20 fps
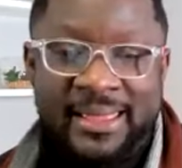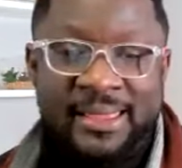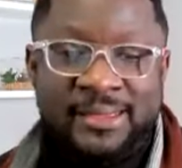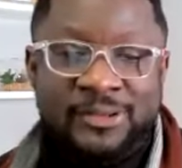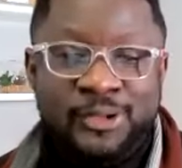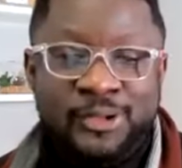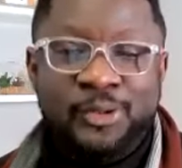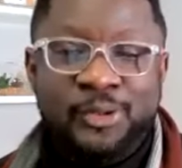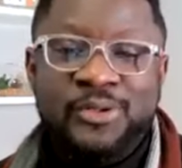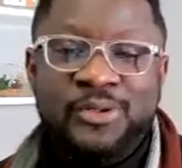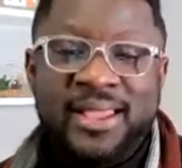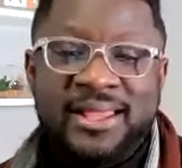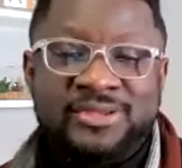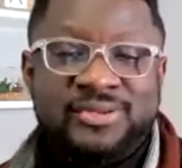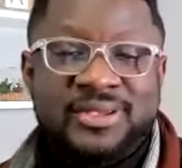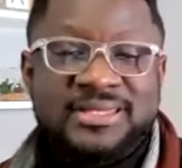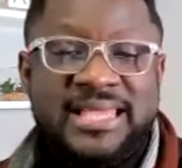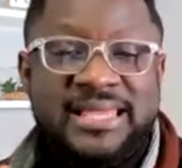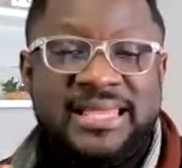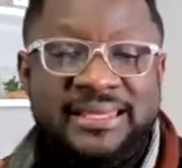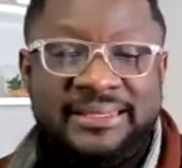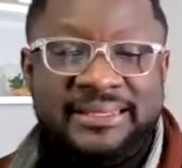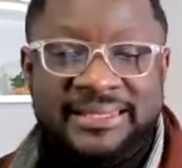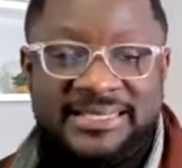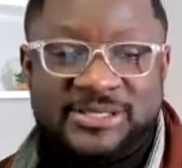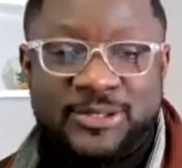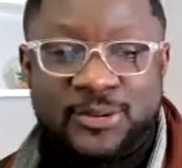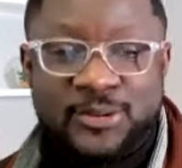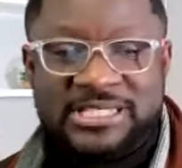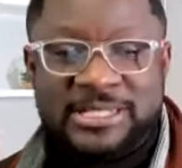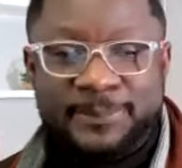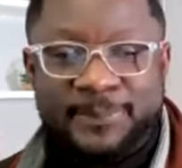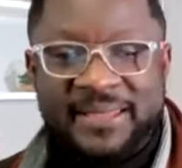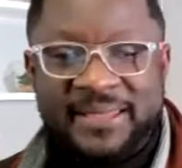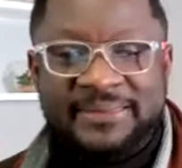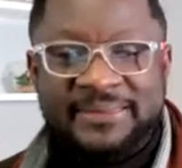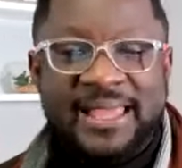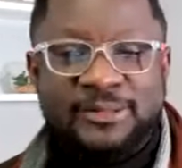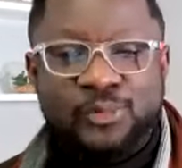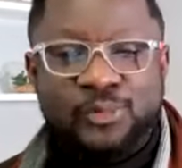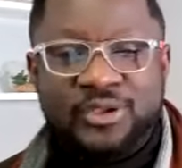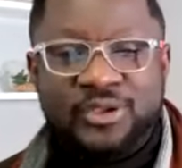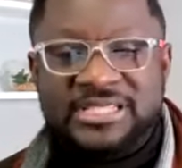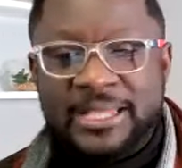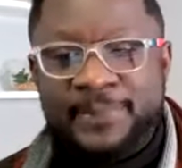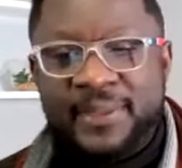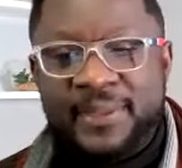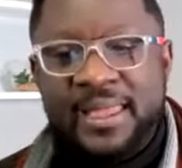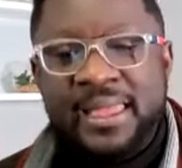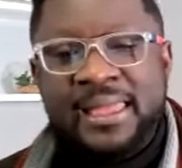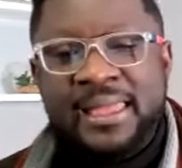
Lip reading: You're interested in this gossip and that gossip.